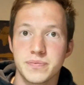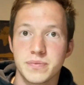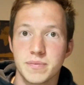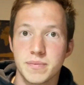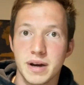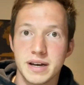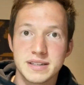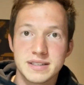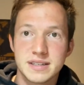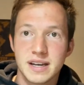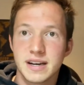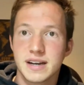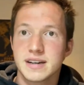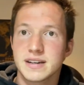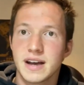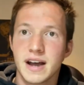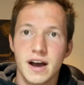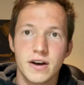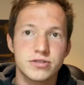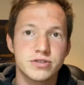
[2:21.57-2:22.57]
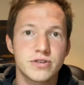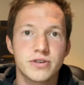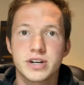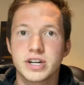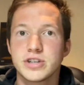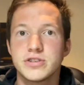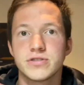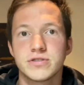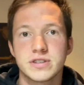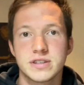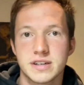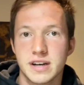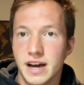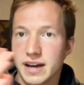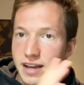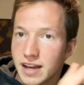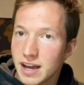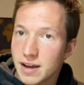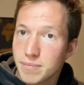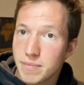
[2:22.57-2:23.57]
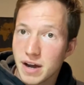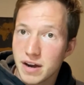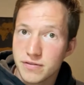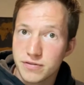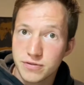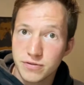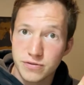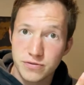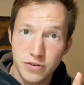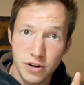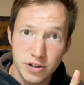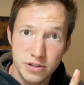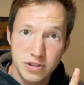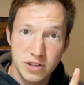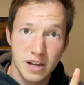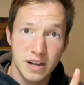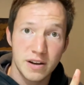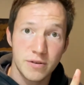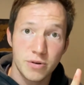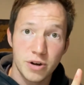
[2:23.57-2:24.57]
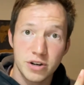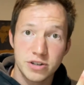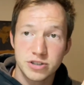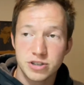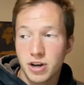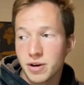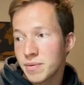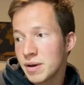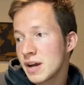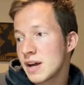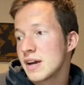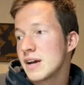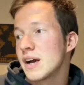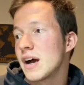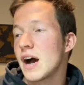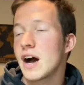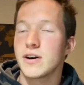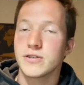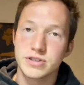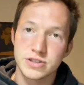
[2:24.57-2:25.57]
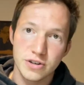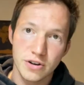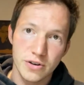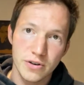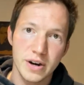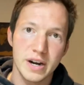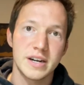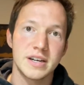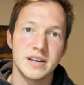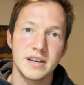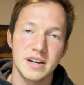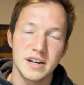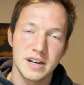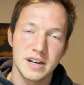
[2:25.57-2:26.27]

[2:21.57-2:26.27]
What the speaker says: By the second day, I was already using it. I came back from first day workshop. I was already